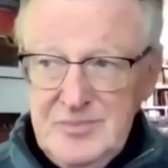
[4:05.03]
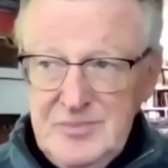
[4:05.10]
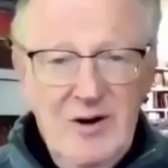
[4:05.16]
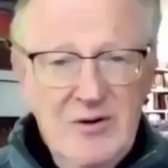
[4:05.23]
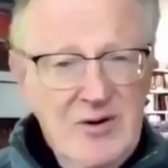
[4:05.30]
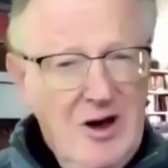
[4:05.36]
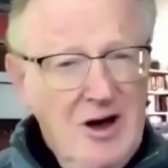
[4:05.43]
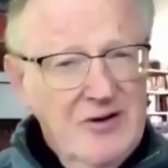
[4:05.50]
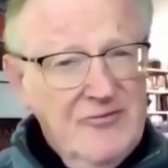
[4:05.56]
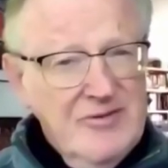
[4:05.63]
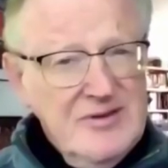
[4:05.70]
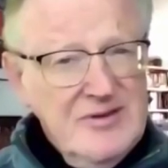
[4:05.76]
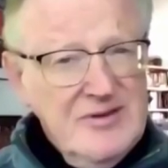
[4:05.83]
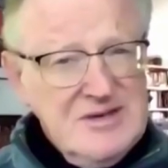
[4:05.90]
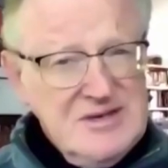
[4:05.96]
we don't
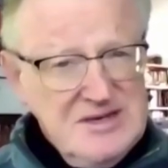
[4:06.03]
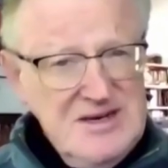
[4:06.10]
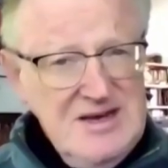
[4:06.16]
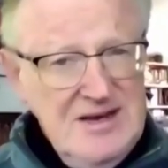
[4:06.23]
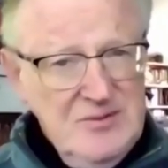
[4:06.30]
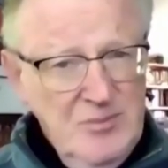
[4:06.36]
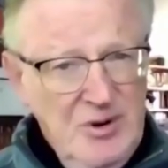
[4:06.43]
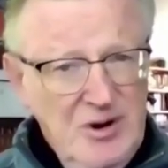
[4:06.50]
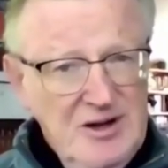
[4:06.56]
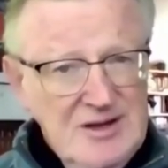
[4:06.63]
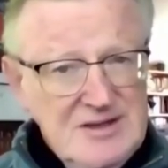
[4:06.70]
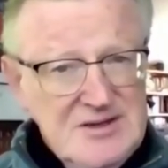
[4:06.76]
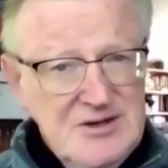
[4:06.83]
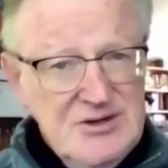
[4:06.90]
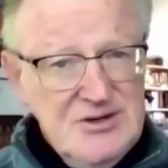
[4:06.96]
often see in
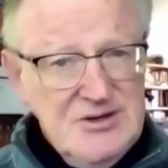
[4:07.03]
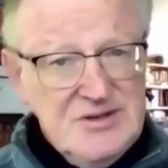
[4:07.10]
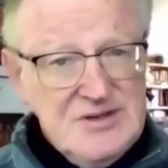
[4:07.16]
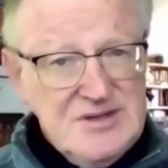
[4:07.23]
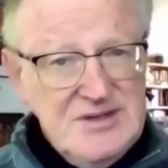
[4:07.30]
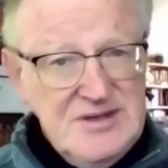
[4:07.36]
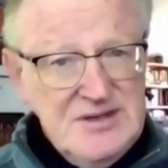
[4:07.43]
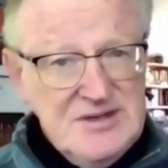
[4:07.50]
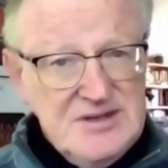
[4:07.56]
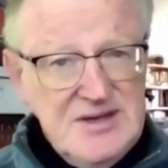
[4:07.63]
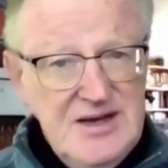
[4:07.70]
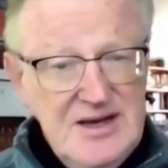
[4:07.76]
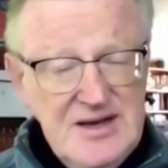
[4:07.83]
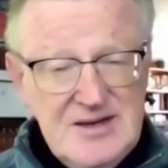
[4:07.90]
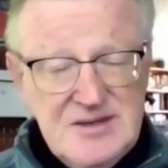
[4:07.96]
politicians these
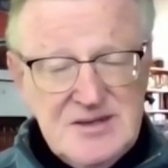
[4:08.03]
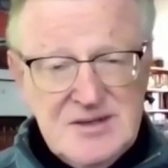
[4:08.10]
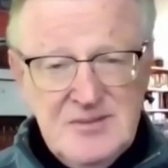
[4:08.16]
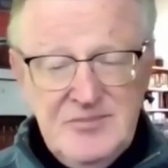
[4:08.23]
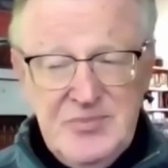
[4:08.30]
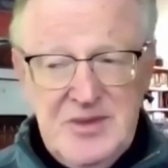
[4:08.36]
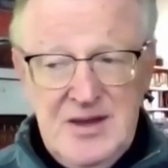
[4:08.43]
days.